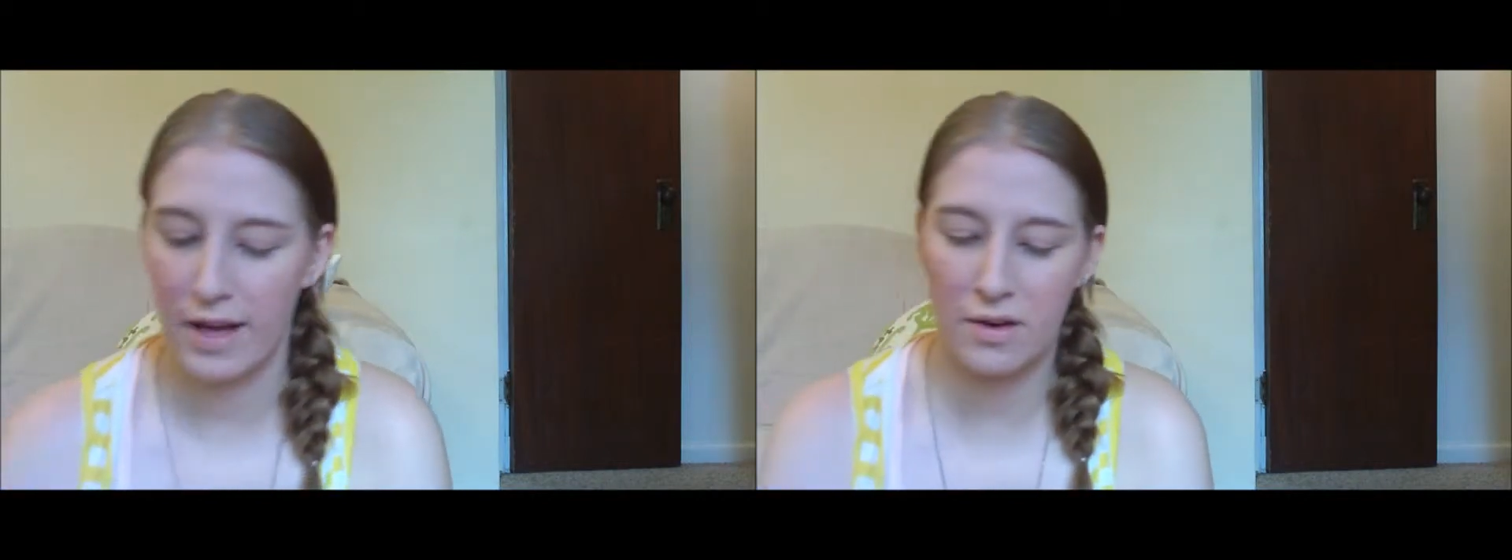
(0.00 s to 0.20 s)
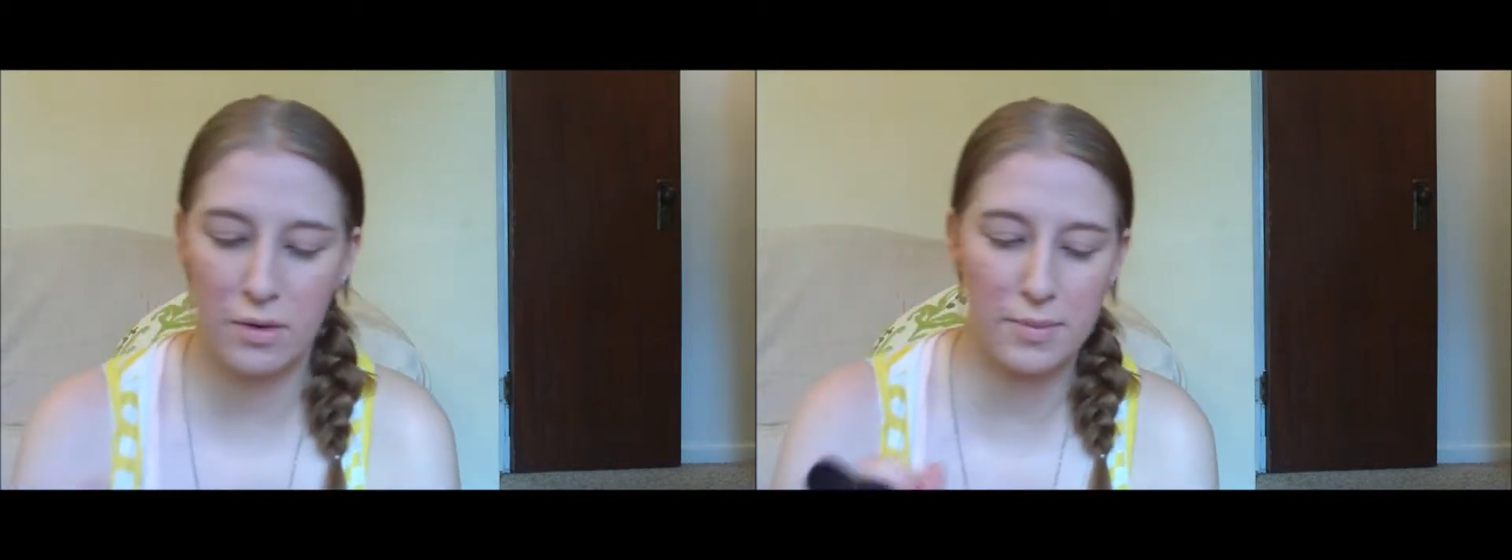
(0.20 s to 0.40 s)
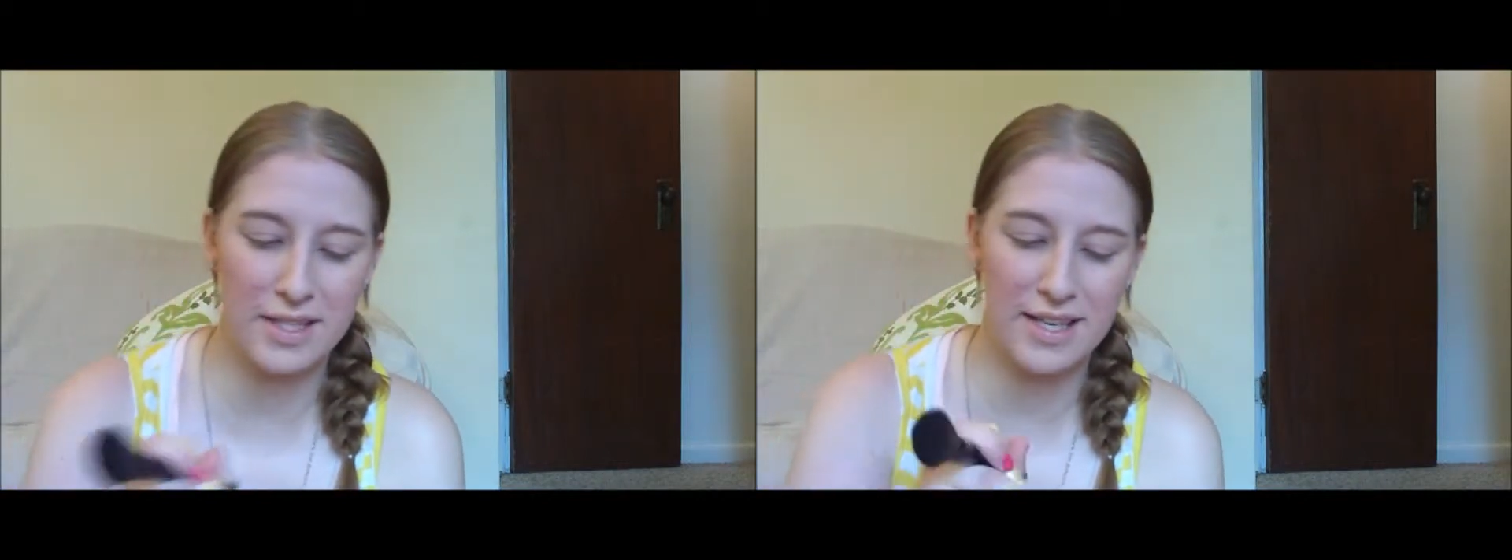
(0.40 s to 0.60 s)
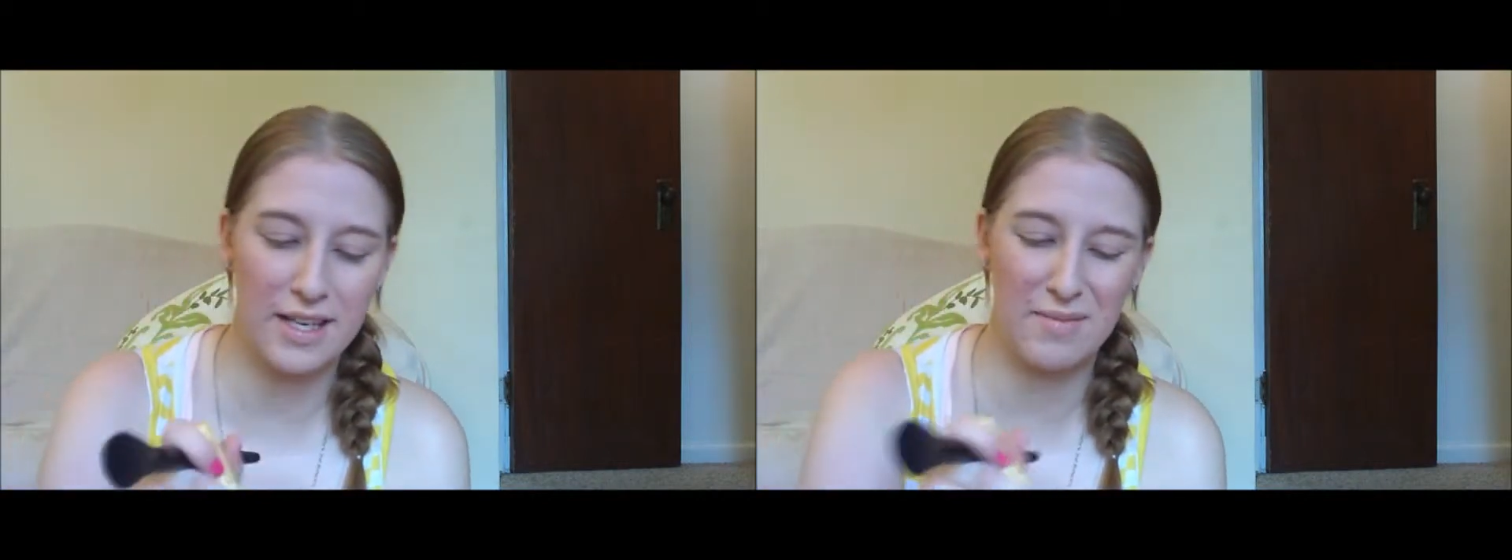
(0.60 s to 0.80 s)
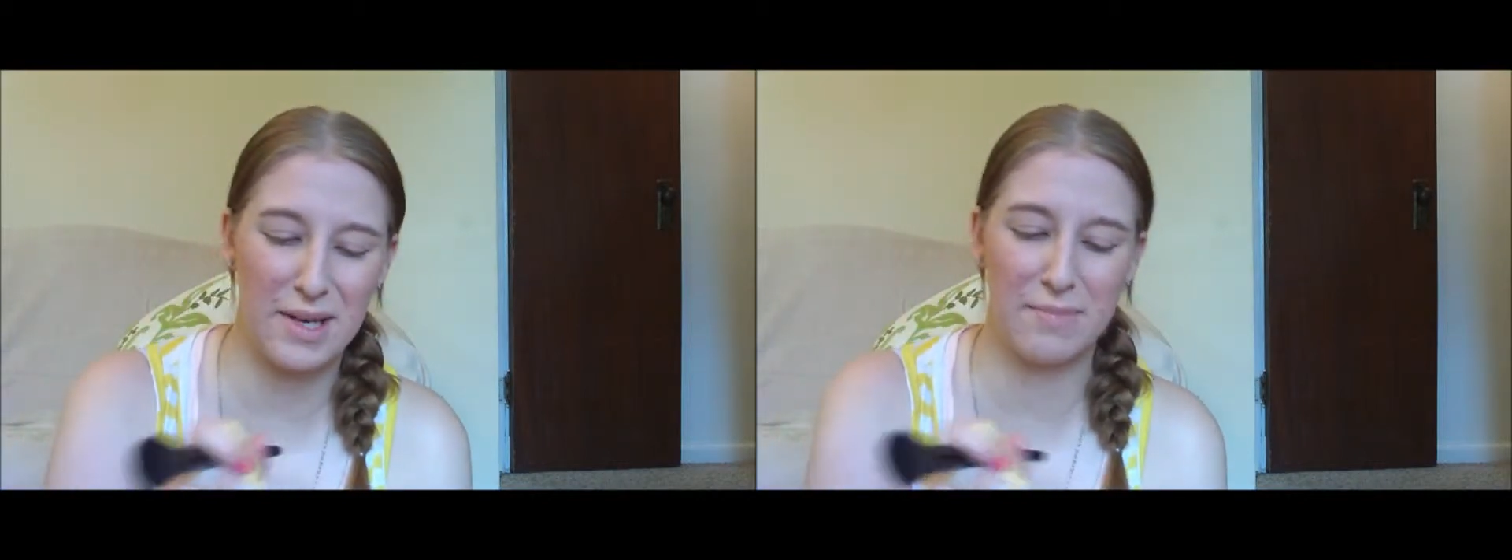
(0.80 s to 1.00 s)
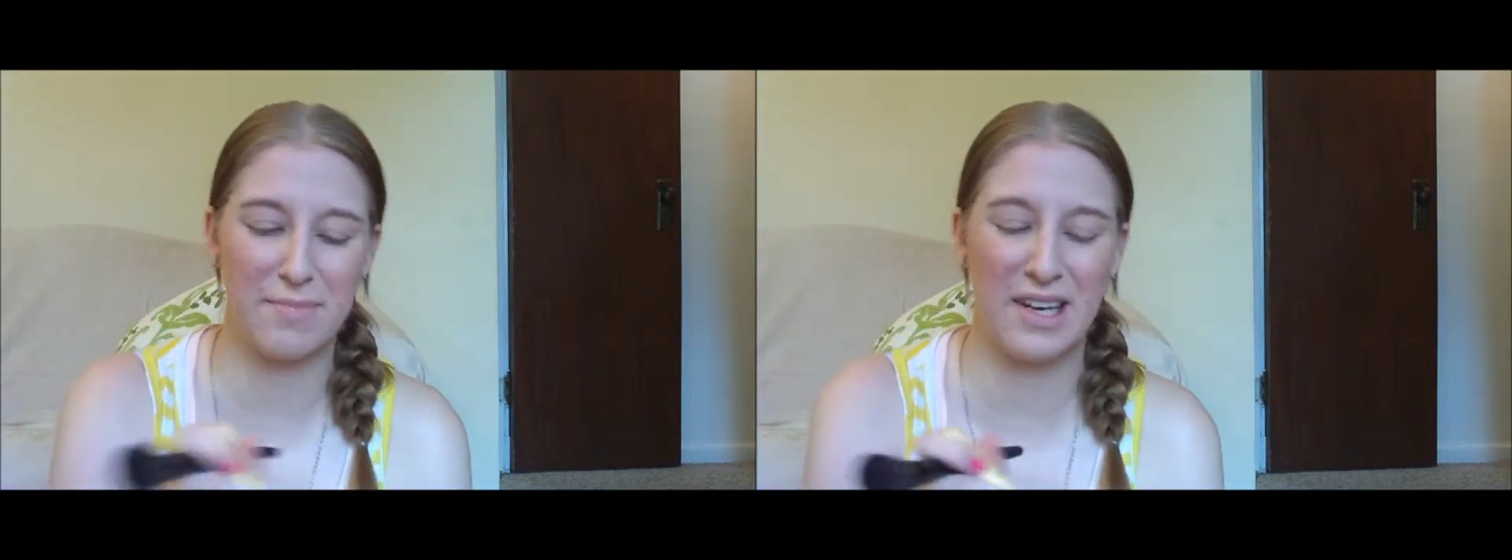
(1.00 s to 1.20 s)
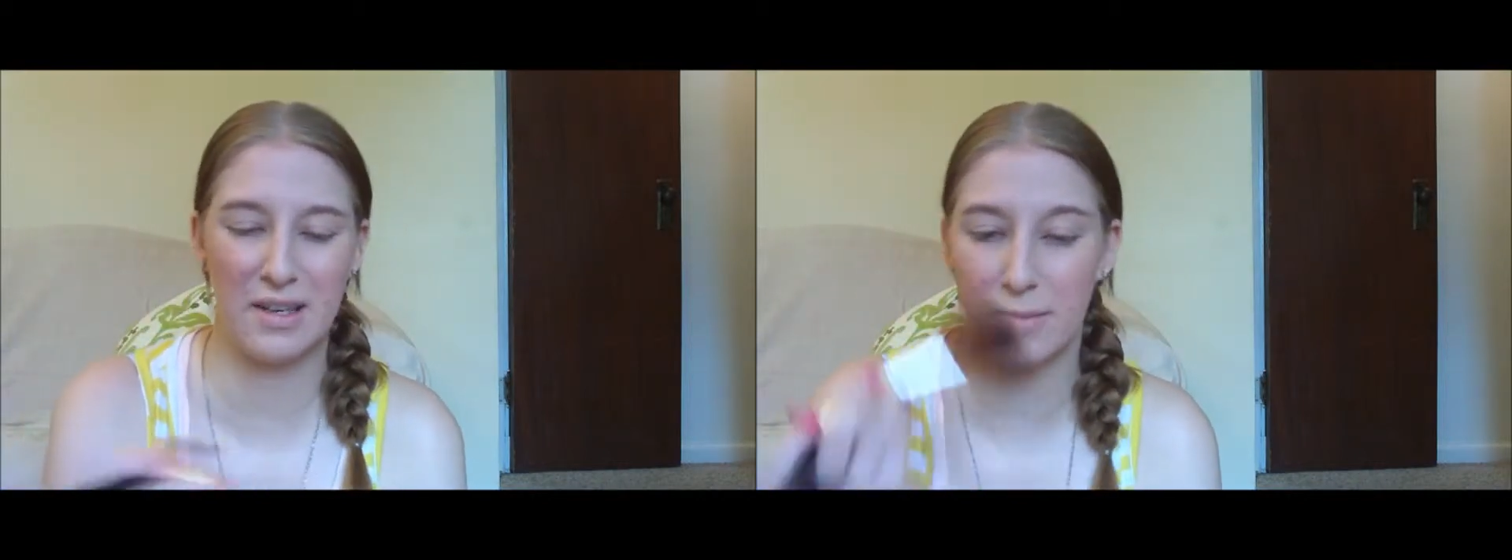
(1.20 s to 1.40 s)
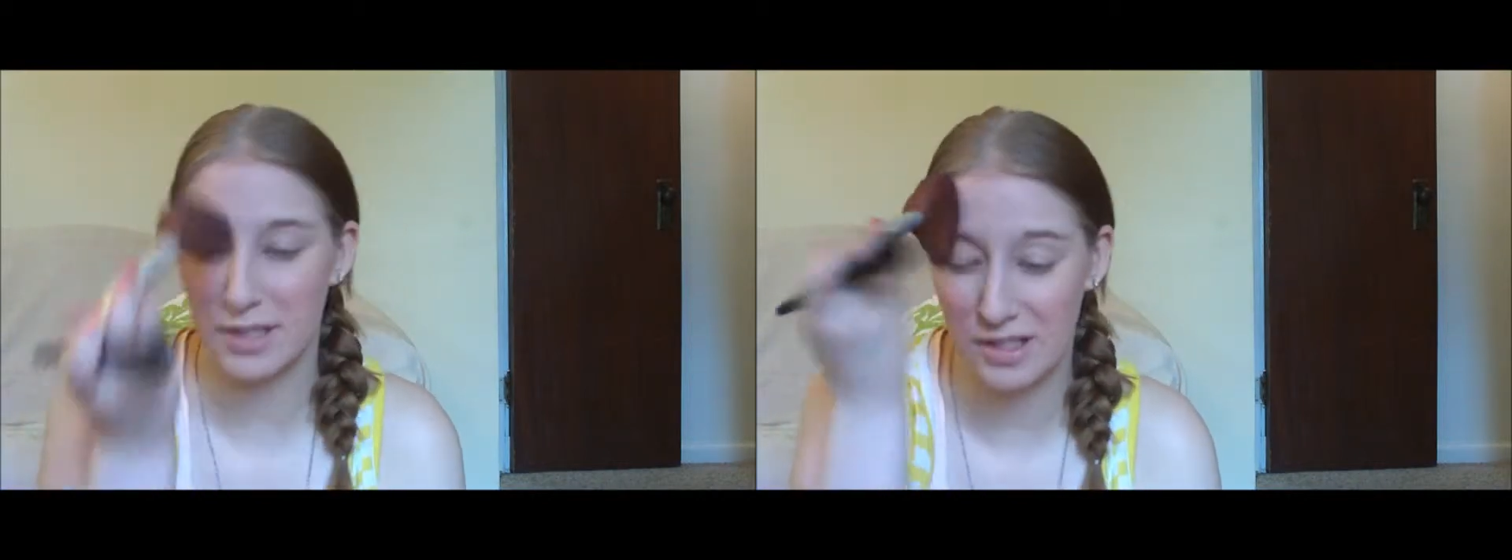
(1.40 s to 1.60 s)
I normally take my
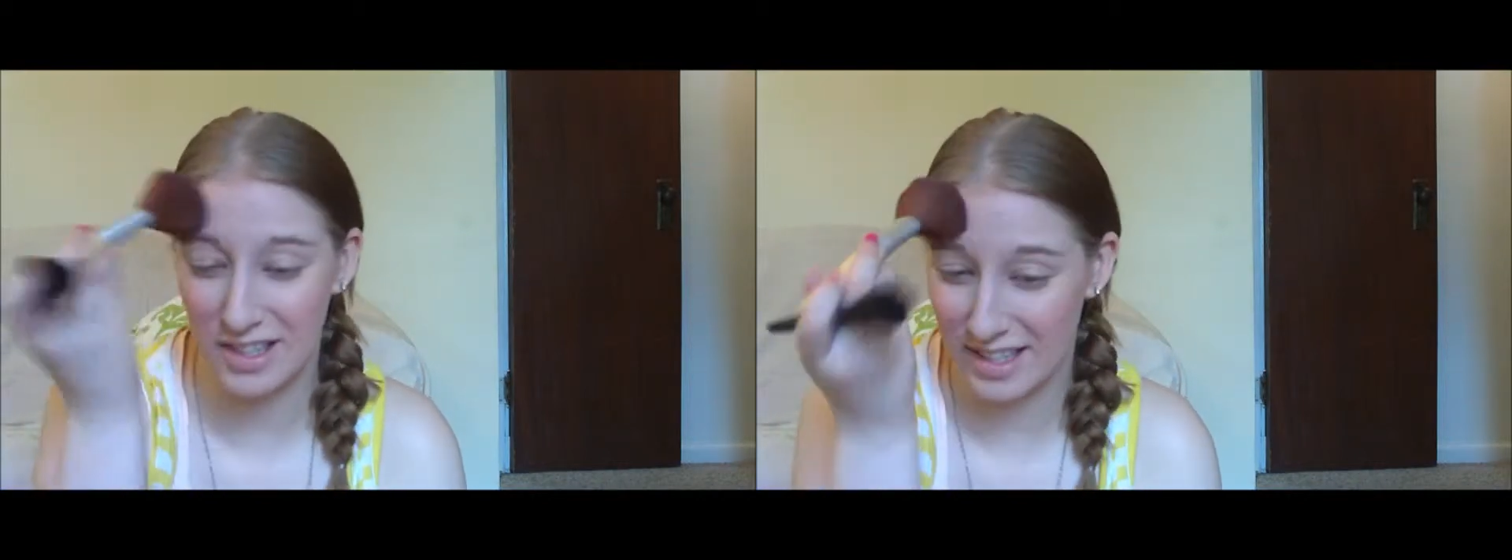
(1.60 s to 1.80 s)
powder brush